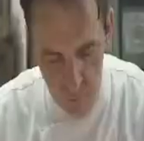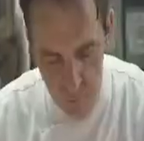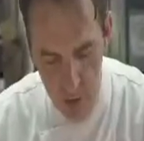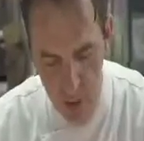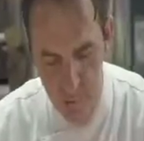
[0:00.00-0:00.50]

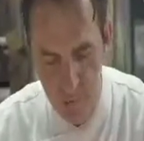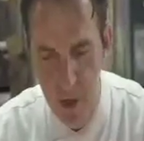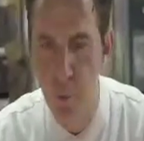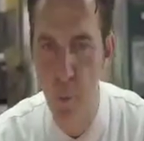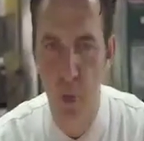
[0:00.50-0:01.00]
We have
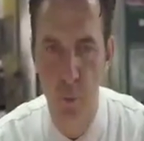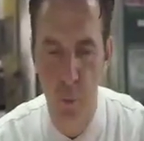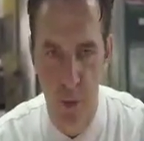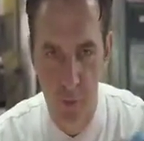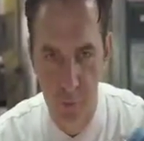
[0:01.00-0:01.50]

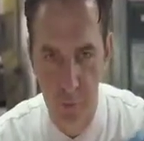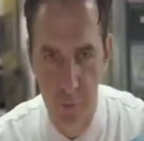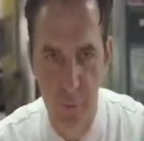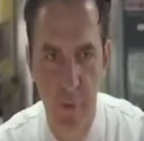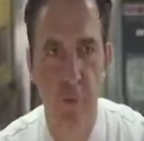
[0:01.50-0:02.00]
import beer
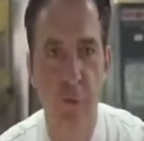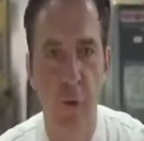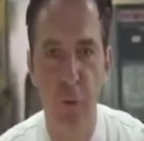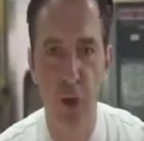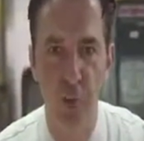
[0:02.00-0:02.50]

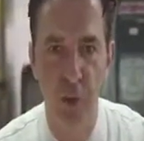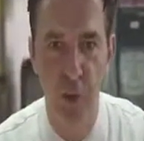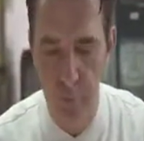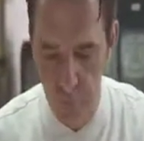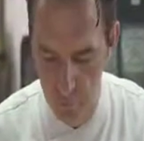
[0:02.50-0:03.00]
from
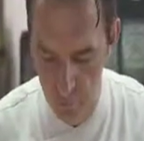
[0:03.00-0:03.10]
Germany.